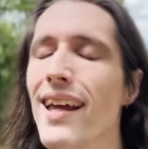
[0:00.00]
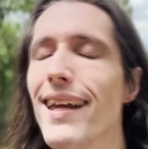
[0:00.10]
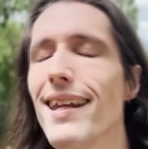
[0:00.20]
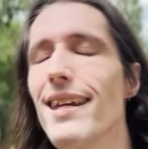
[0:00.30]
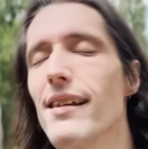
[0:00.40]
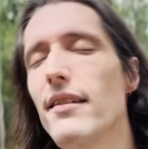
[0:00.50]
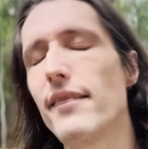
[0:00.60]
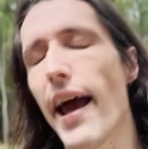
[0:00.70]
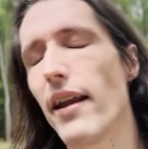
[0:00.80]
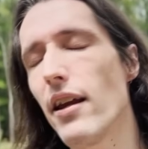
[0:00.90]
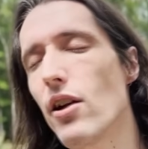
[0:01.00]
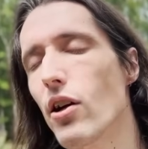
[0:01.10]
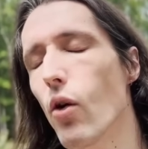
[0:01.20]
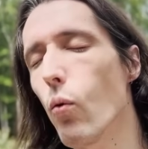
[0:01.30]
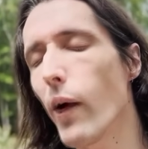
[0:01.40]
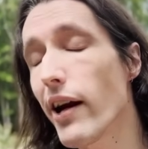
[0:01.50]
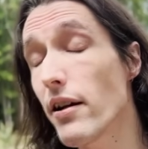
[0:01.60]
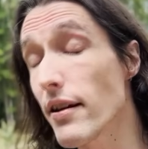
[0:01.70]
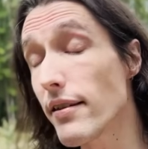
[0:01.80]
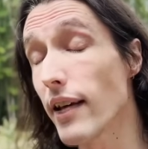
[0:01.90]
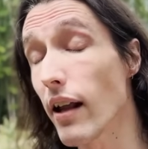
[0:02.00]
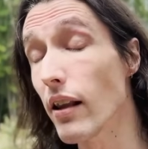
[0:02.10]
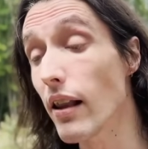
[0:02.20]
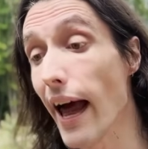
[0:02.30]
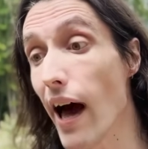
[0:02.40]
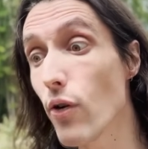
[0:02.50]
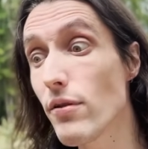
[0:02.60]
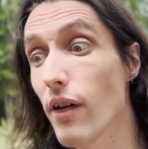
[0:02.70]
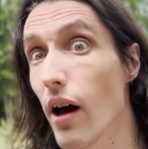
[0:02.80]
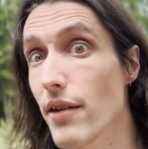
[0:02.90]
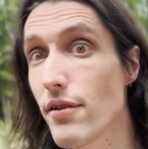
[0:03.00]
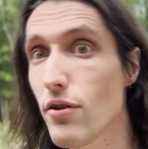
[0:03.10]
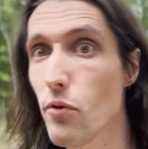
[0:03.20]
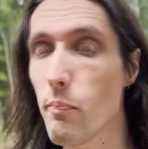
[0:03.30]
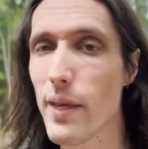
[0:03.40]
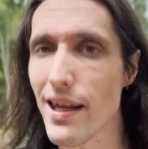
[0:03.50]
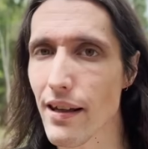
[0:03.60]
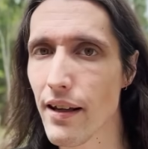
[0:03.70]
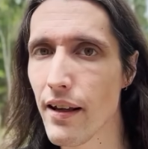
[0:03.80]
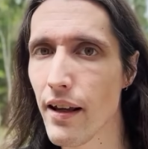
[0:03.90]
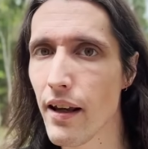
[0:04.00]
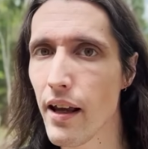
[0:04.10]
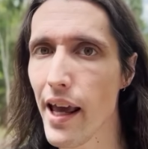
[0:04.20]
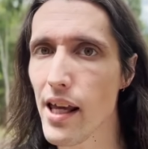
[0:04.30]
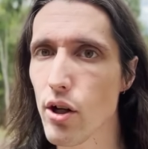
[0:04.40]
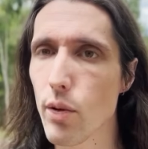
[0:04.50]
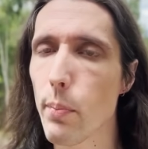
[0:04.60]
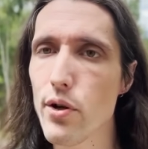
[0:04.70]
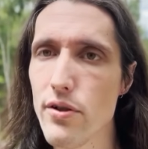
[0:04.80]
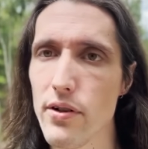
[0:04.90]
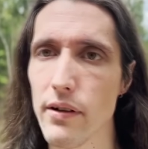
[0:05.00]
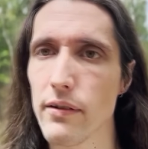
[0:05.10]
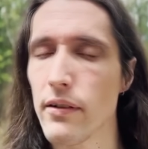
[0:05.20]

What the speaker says: It is that inner awareness that allows us to be a good person.